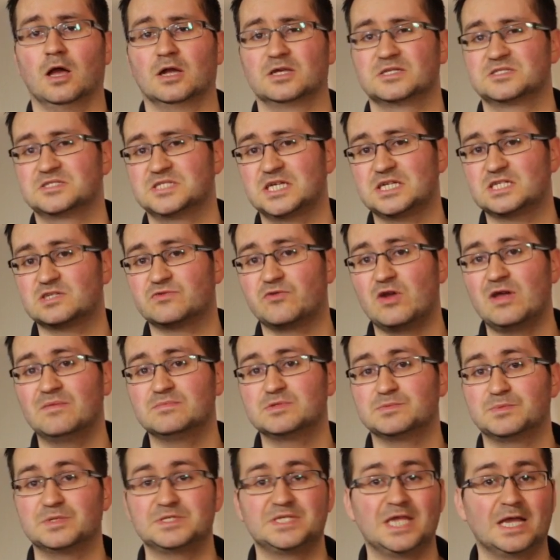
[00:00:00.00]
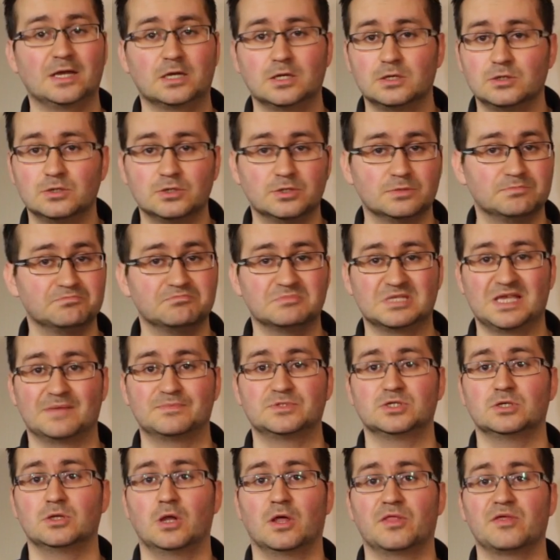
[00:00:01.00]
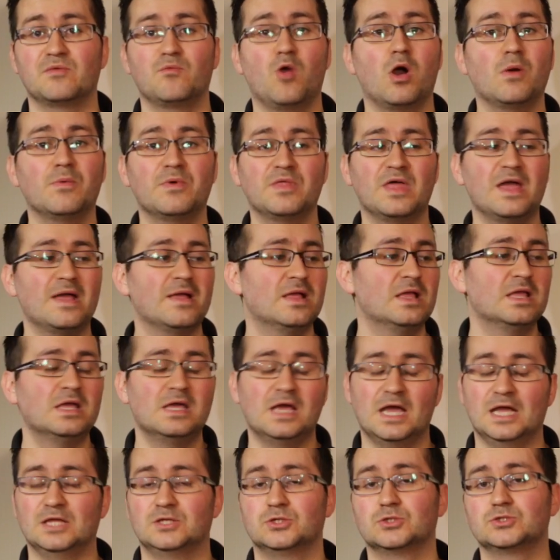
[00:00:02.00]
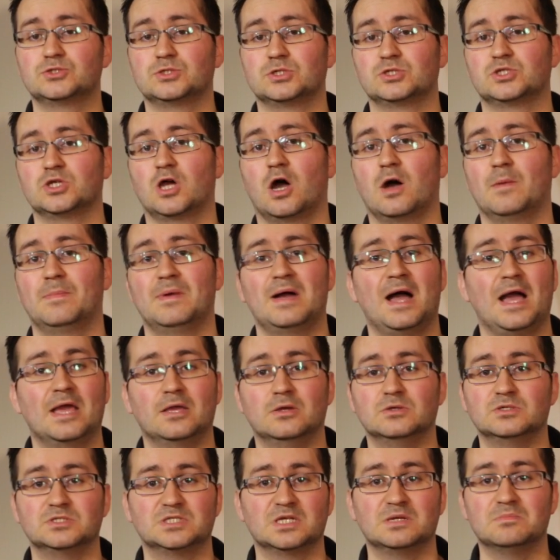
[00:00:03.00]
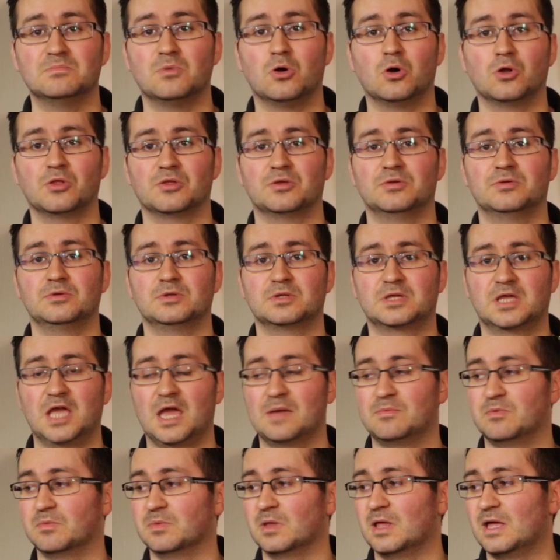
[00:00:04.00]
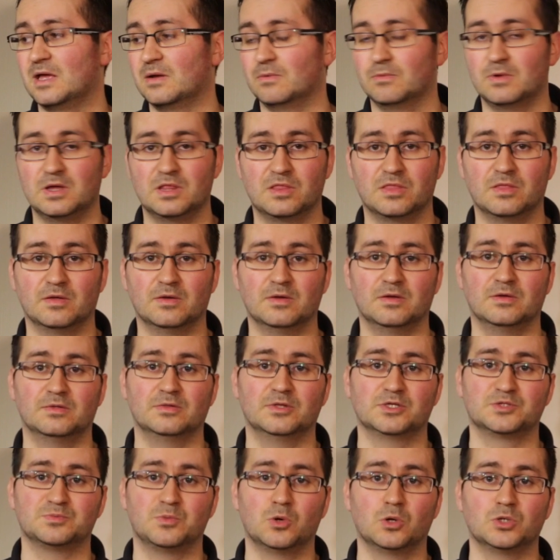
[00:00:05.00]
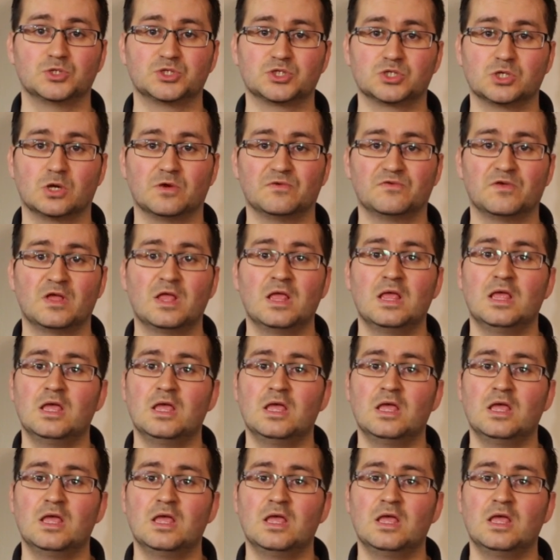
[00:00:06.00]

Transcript: 6 frames per second, there's absolutely nothing wrong with it. It does the job. I use it more than capably with the sports stuff.